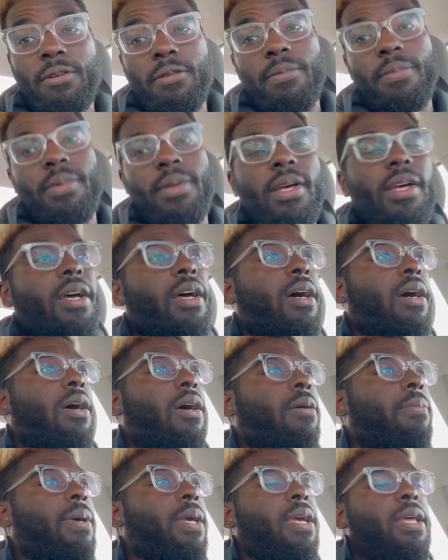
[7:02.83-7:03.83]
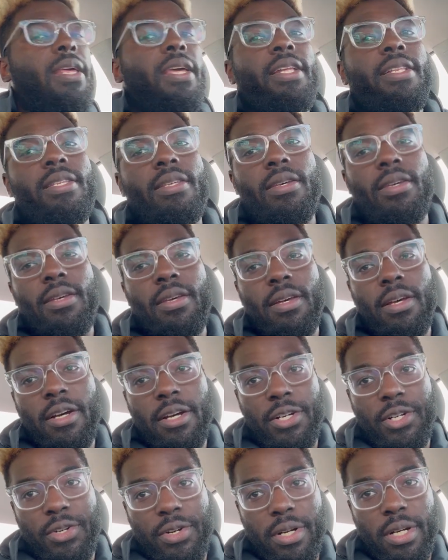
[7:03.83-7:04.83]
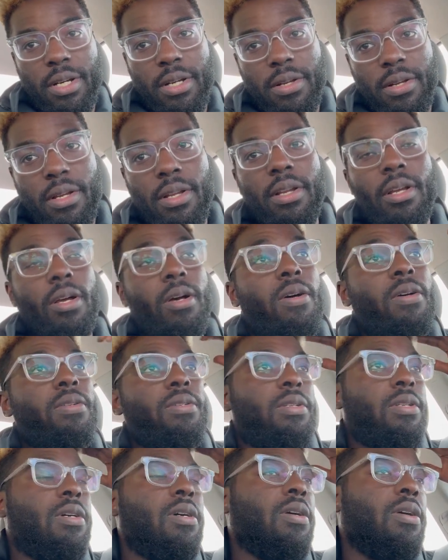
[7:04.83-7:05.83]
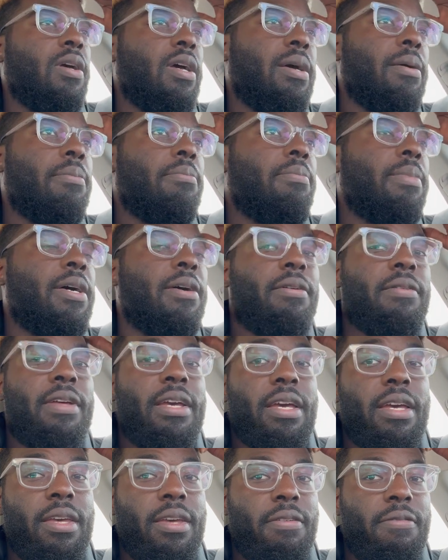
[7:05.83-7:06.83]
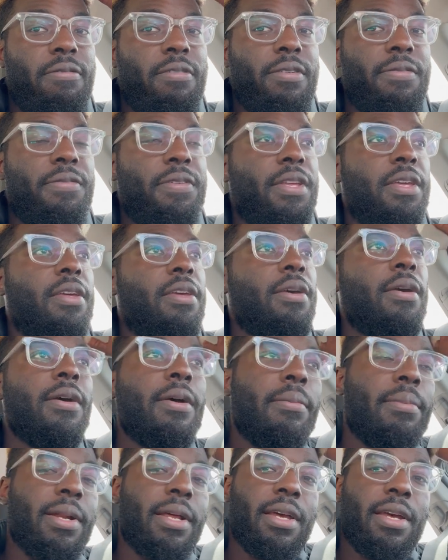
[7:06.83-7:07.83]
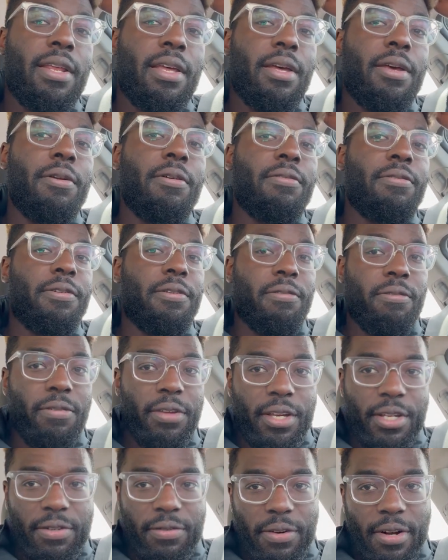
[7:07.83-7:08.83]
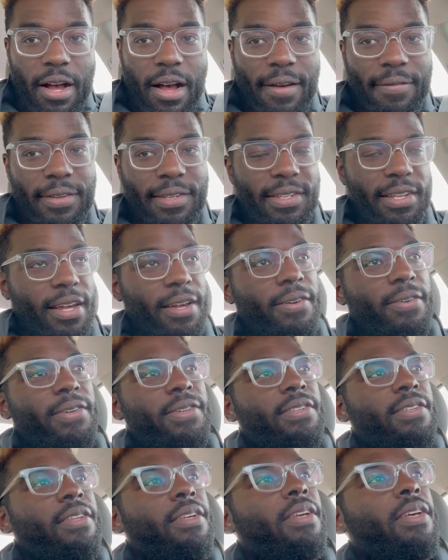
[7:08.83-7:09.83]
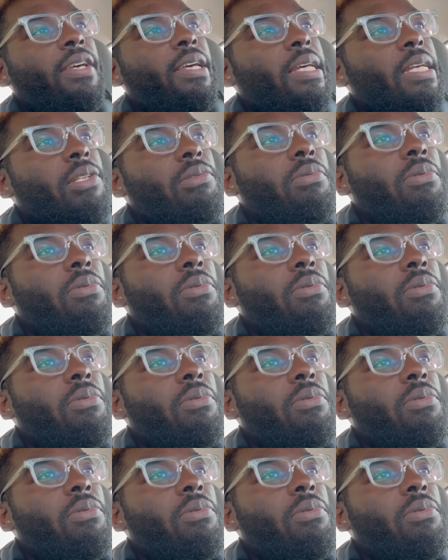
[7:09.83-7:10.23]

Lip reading: them. I gotta get to 100 calls, so I hit 50, but I gotta head over to Vic's for office hours. That's